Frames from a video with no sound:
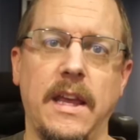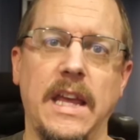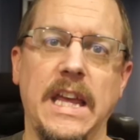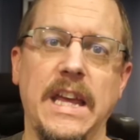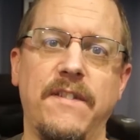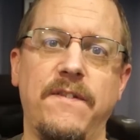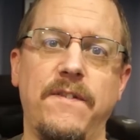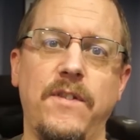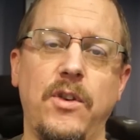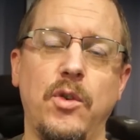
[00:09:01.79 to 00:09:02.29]

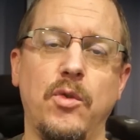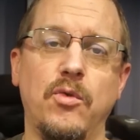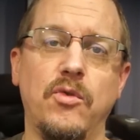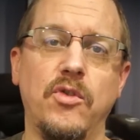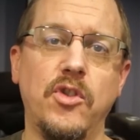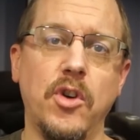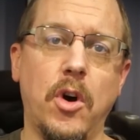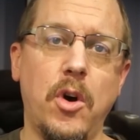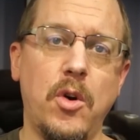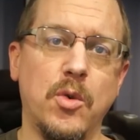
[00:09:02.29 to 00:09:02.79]
If you
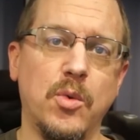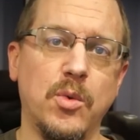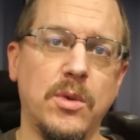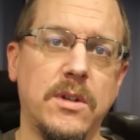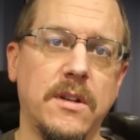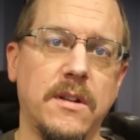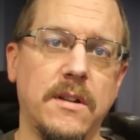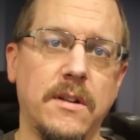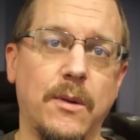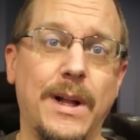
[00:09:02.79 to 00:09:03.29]
don't,
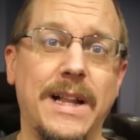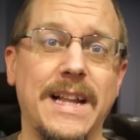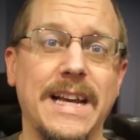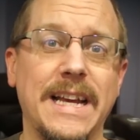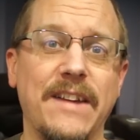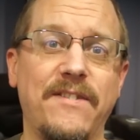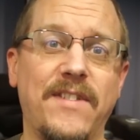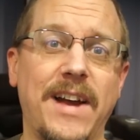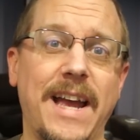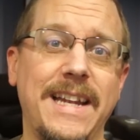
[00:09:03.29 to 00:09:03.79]
well, like
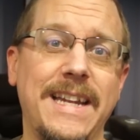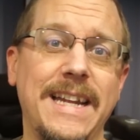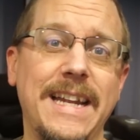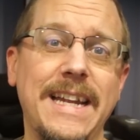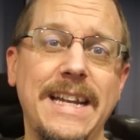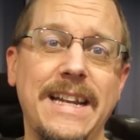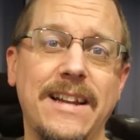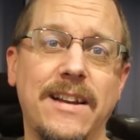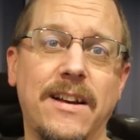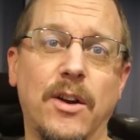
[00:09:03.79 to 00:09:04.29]
if I
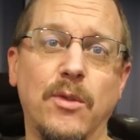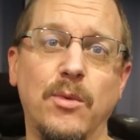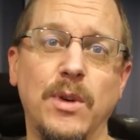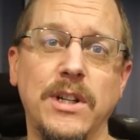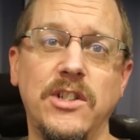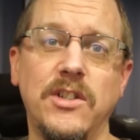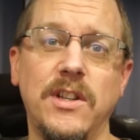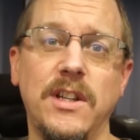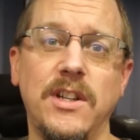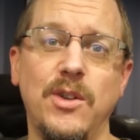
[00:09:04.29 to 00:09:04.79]
didn't
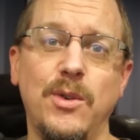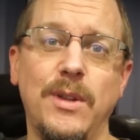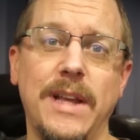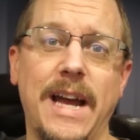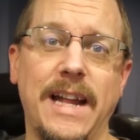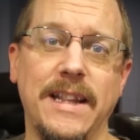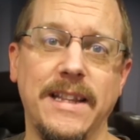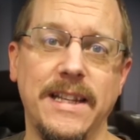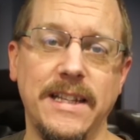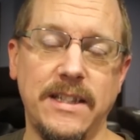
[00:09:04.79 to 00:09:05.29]
originally do
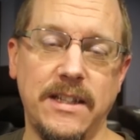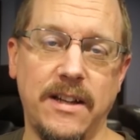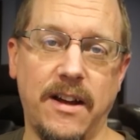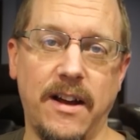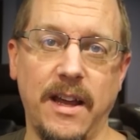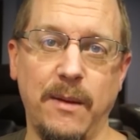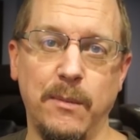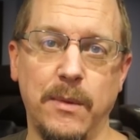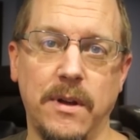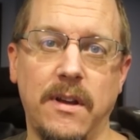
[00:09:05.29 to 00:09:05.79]
that this
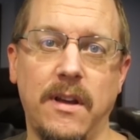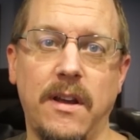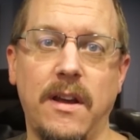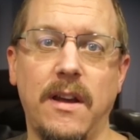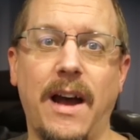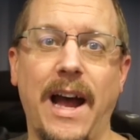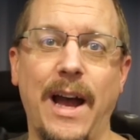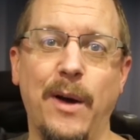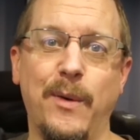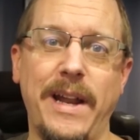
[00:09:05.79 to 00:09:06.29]
time,
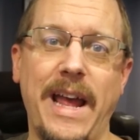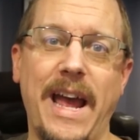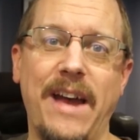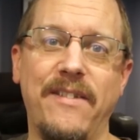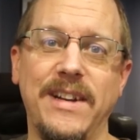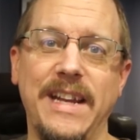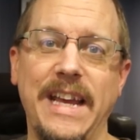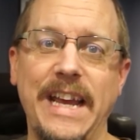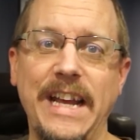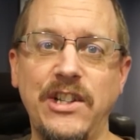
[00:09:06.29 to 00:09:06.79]
I would have
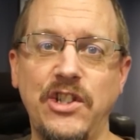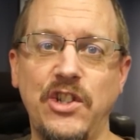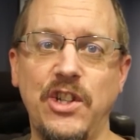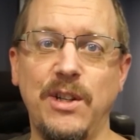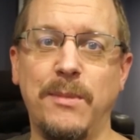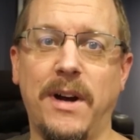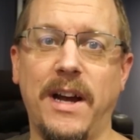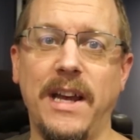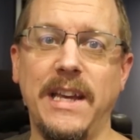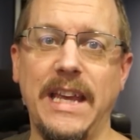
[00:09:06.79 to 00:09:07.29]
an
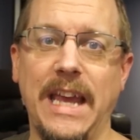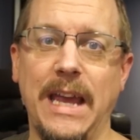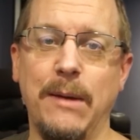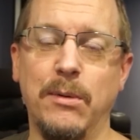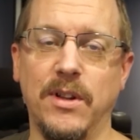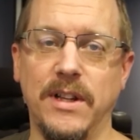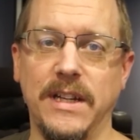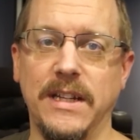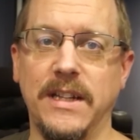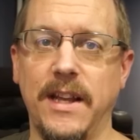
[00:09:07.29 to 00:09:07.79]
HDMI
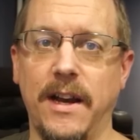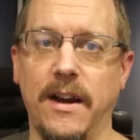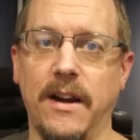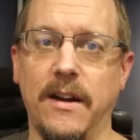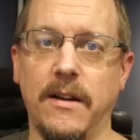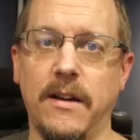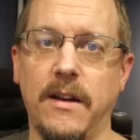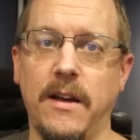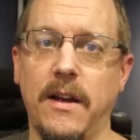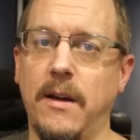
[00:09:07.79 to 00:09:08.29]
cable in there,
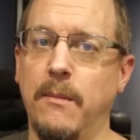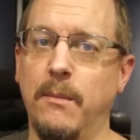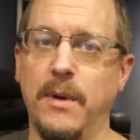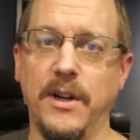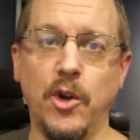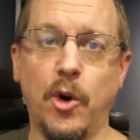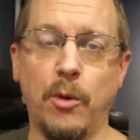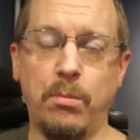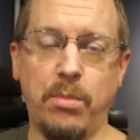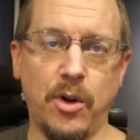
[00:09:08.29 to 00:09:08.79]
but
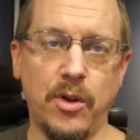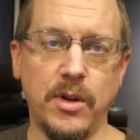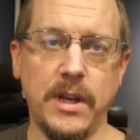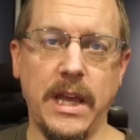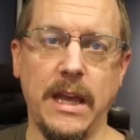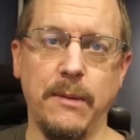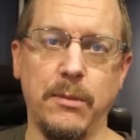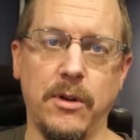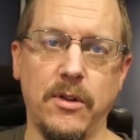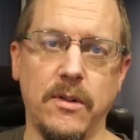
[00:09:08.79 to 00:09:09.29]
no pull
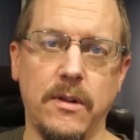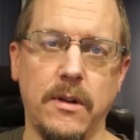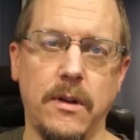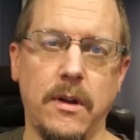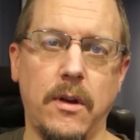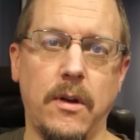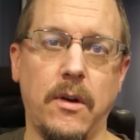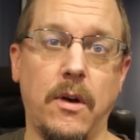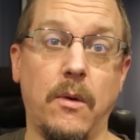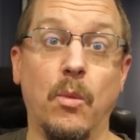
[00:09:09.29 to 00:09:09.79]
cable.
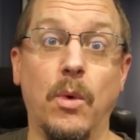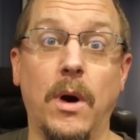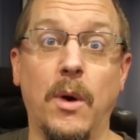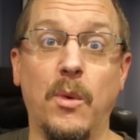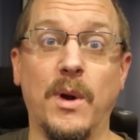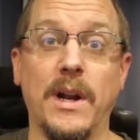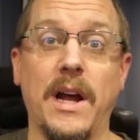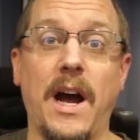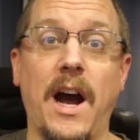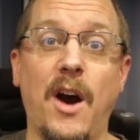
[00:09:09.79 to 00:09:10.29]

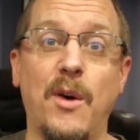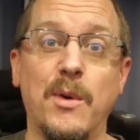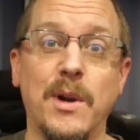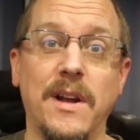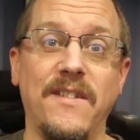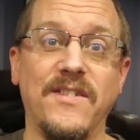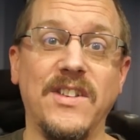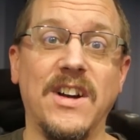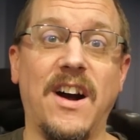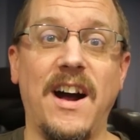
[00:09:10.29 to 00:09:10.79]
Well, how would I
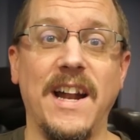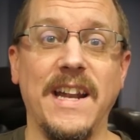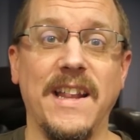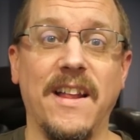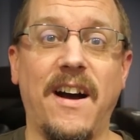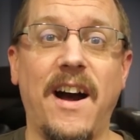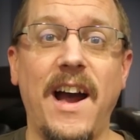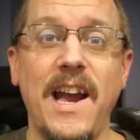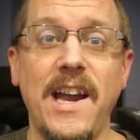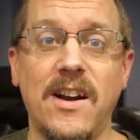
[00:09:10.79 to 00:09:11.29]
have gotten
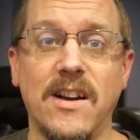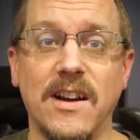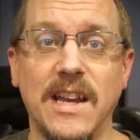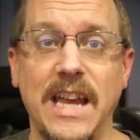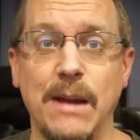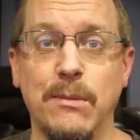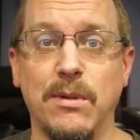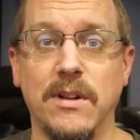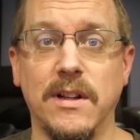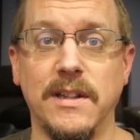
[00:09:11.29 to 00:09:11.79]
the IR
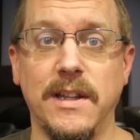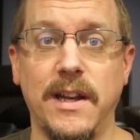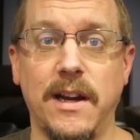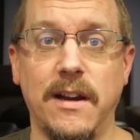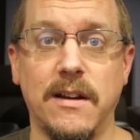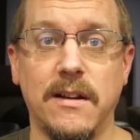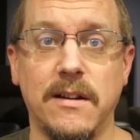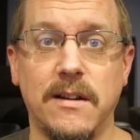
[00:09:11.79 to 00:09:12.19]
cable in there?